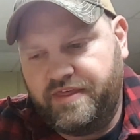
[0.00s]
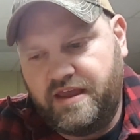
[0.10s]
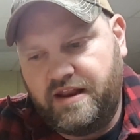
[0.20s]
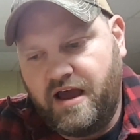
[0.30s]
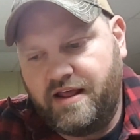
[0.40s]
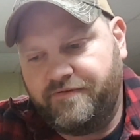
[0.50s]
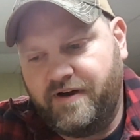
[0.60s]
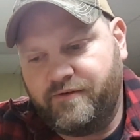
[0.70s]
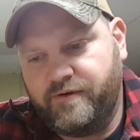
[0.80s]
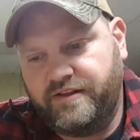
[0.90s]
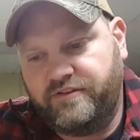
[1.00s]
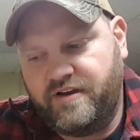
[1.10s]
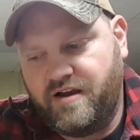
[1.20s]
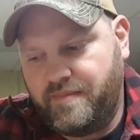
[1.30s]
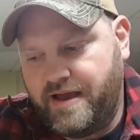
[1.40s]
the 95 grain
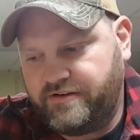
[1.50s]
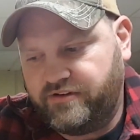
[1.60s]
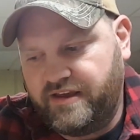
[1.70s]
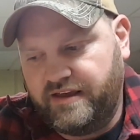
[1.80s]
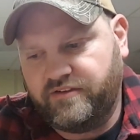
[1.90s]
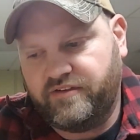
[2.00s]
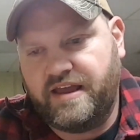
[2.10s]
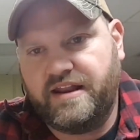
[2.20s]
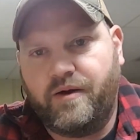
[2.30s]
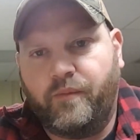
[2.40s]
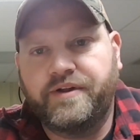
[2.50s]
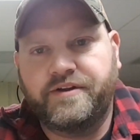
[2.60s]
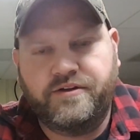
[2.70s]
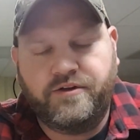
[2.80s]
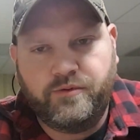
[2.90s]
Sierra Match Kings, and I
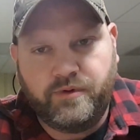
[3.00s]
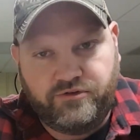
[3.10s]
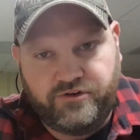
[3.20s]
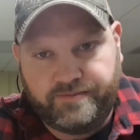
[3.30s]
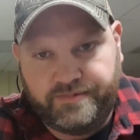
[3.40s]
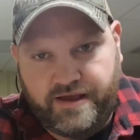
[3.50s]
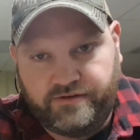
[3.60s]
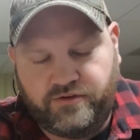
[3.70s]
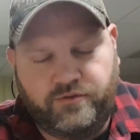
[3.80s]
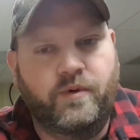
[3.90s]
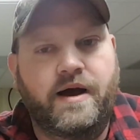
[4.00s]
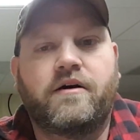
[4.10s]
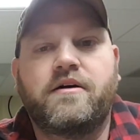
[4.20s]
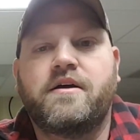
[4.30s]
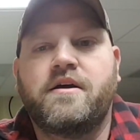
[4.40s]
wanted to do a jump test as
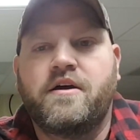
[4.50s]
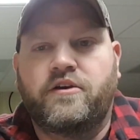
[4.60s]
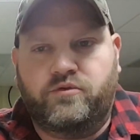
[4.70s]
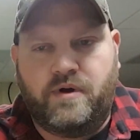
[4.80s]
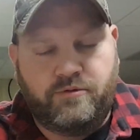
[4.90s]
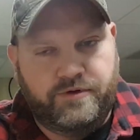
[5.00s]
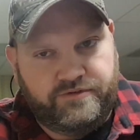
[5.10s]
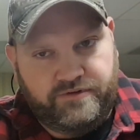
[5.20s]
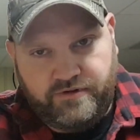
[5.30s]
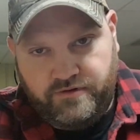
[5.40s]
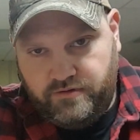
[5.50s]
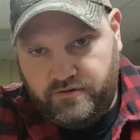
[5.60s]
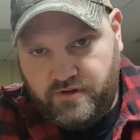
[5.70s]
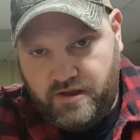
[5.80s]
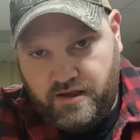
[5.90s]
well. So I was
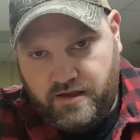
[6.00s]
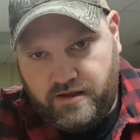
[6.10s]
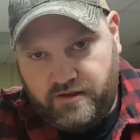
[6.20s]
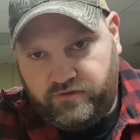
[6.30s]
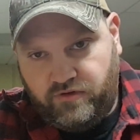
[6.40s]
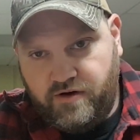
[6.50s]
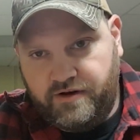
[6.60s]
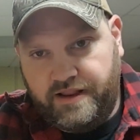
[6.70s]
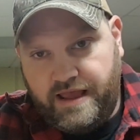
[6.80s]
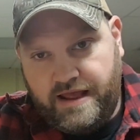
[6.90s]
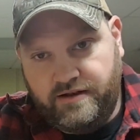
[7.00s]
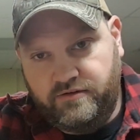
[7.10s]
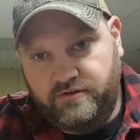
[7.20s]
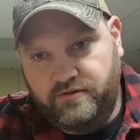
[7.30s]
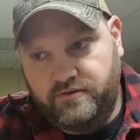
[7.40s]
started at
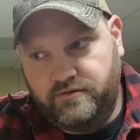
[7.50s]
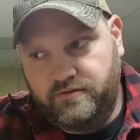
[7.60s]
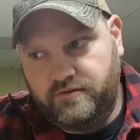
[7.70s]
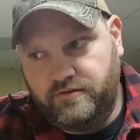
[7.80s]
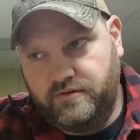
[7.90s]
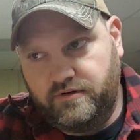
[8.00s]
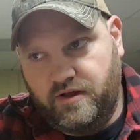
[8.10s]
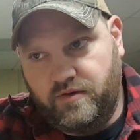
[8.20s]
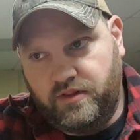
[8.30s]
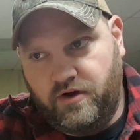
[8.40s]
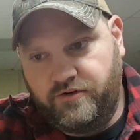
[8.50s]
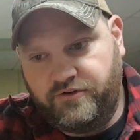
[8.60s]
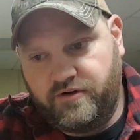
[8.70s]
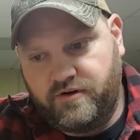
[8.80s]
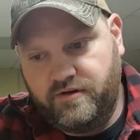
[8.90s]
a
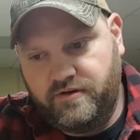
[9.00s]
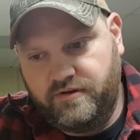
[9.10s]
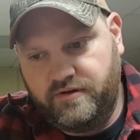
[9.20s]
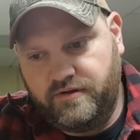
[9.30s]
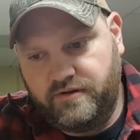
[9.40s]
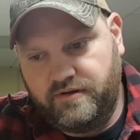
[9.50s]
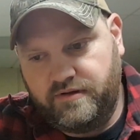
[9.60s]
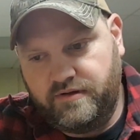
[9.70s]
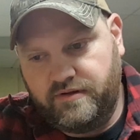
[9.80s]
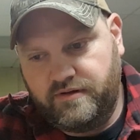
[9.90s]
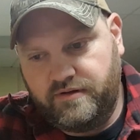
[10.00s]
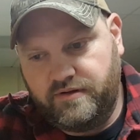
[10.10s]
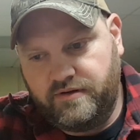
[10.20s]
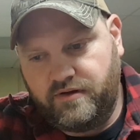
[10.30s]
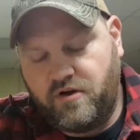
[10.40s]
larger
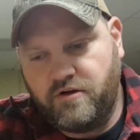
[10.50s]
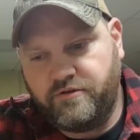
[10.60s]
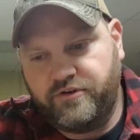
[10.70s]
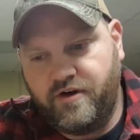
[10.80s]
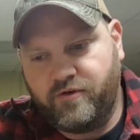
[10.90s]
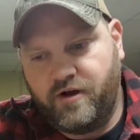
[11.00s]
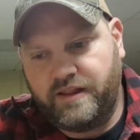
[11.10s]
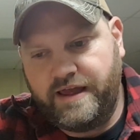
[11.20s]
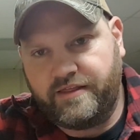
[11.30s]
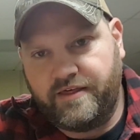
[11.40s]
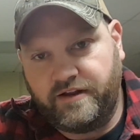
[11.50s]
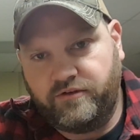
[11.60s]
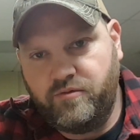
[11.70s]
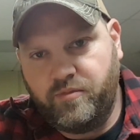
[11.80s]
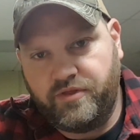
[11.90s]
cartridge overall length, I think
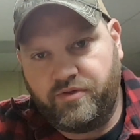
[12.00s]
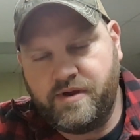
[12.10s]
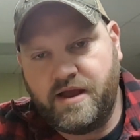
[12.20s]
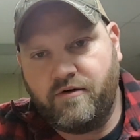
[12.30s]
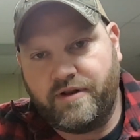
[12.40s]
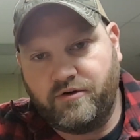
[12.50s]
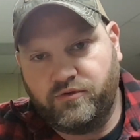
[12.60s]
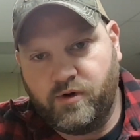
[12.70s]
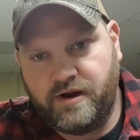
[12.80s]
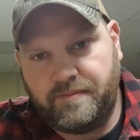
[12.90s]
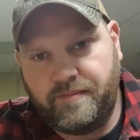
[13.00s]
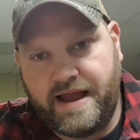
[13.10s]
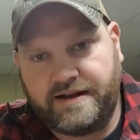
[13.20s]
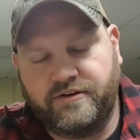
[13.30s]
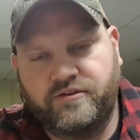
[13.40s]
2.30, and I was working
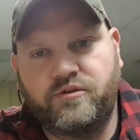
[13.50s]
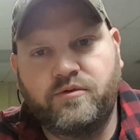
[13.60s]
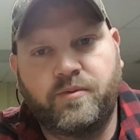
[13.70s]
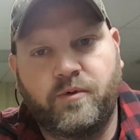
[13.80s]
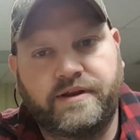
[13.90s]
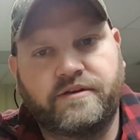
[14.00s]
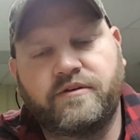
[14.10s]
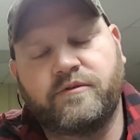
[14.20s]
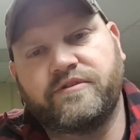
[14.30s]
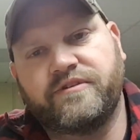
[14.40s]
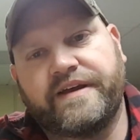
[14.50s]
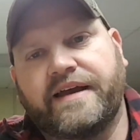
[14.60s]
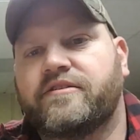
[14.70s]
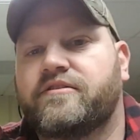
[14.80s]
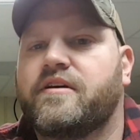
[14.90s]
back to
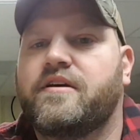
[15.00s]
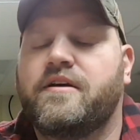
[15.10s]
2.26.